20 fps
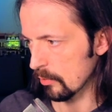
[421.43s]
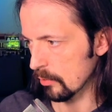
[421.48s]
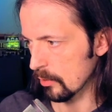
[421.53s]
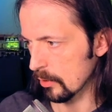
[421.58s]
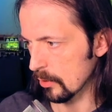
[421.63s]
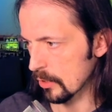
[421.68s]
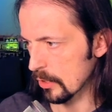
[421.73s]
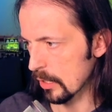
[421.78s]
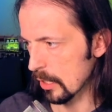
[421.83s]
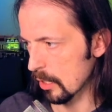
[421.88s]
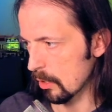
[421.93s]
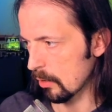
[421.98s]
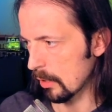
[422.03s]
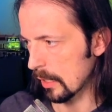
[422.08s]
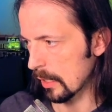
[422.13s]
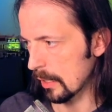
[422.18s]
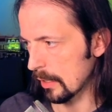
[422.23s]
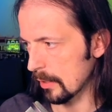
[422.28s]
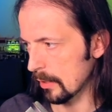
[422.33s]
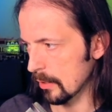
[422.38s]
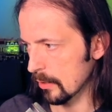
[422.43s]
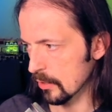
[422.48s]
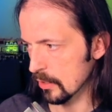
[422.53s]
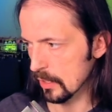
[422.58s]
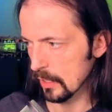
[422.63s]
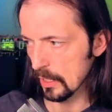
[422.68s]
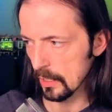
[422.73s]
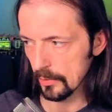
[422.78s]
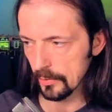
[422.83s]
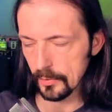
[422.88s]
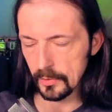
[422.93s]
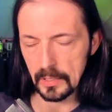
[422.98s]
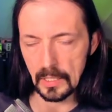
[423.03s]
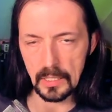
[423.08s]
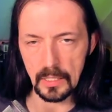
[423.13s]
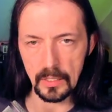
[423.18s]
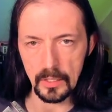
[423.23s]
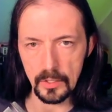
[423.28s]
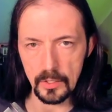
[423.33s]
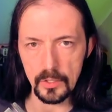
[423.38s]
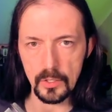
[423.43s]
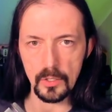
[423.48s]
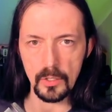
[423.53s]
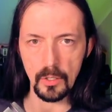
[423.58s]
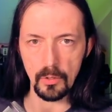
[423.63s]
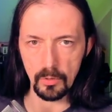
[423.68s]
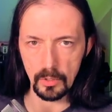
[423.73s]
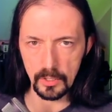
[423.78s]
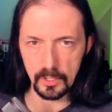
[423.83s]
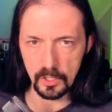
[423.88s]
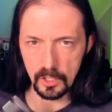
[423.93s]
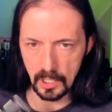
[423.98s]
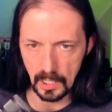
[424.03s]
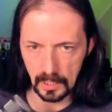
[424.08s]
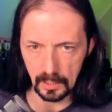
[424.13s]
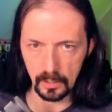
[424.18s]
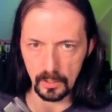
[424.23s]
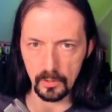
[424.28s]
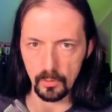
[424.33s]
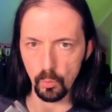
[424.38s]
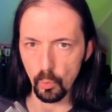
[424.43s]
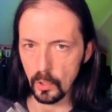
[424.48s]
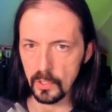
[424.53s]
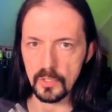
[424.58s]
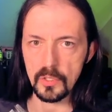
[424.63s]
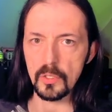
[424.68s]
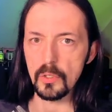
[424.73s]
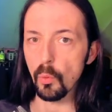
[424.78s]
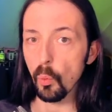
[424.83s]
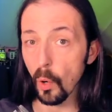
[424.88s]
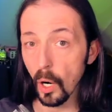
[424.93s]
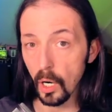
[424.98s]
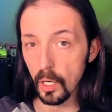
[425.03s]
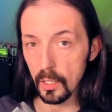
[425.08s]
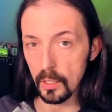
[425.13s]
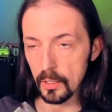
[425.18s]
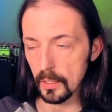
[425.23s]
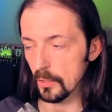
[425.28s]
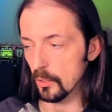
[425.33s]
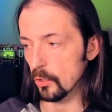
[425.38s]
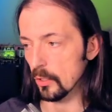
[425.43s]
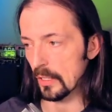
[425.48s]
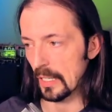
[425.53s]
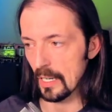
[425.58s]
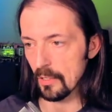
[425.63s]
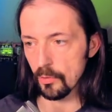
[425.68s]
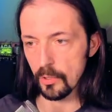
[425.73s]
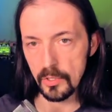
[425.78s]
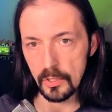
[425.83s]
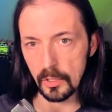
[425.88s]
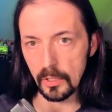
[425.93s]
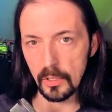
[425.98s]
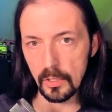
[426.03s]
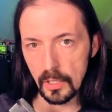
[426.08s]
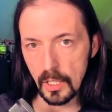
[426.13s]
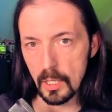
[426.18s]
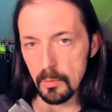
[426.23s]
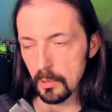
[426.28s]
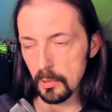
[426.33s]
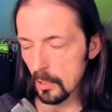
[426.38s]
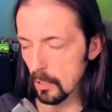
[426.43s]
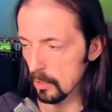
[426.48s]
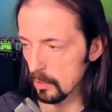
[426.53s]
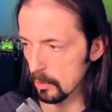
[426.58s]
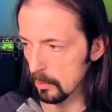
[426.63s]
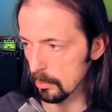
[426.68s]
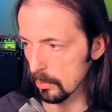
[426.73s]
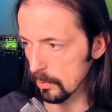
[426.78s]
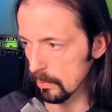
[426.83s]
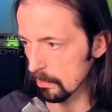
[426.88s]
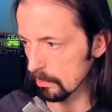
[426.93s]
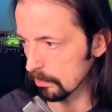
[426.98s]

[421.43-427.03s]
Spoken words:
the slower stuff that is only checked once in a while and not every single time in the loop.